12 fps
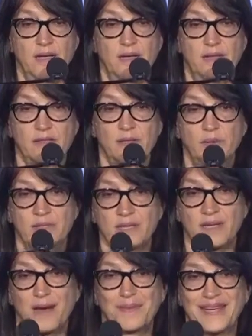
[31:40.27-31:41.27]
So it's a
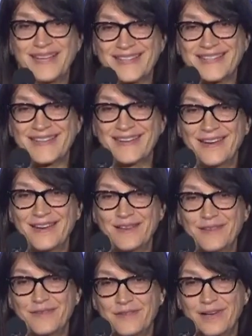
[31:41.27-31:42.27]
combination
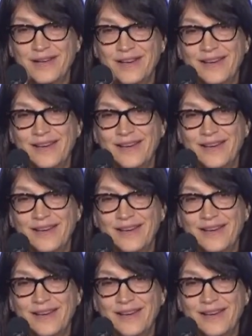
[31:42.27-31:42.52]
of uh,